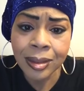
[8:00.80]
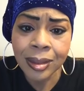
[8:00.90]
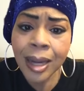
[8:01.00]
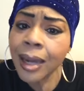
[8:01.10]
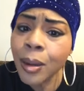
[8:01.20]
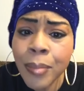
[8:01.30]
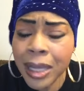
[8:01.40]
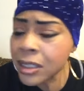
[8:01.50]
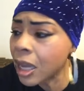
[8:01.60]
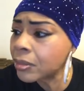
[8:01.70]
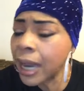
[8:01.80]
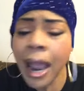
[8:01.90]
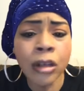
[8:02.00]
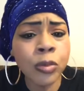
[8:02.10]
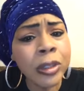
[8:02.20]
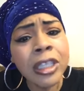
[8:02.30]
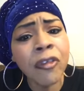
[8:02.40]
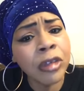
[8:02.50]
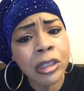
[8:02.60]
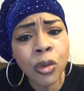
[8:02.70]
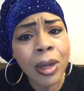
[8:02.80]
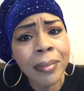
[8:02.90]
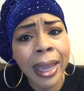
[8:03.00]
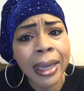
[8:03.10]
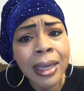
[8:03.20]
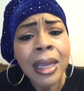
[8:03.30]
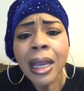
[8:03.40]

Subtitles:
Let them mess up the house. What difference do it make?